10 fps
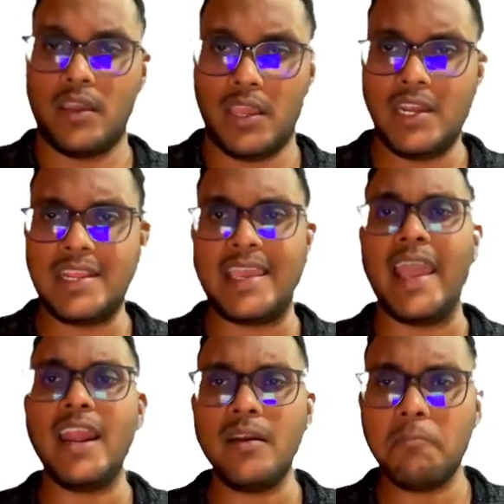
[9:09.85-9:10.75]
It
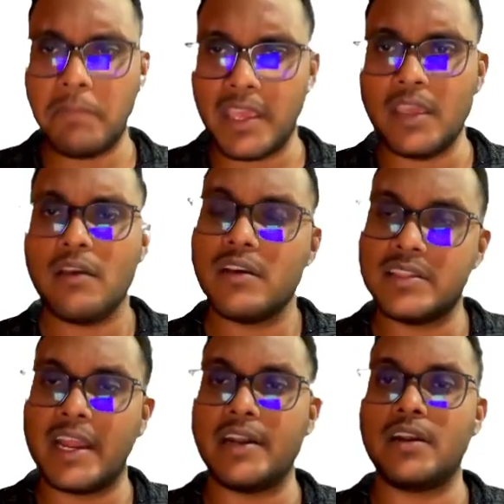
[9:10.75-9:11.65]
can be
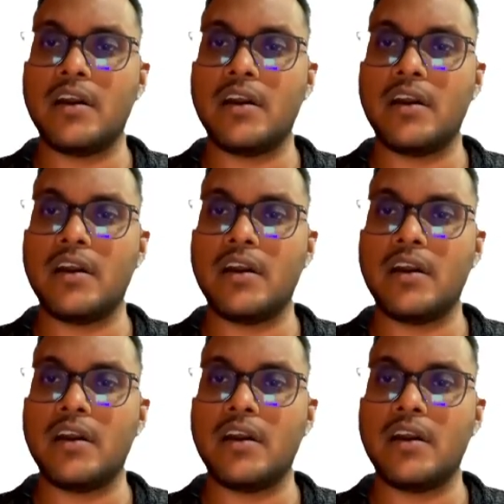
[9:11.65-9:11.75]
that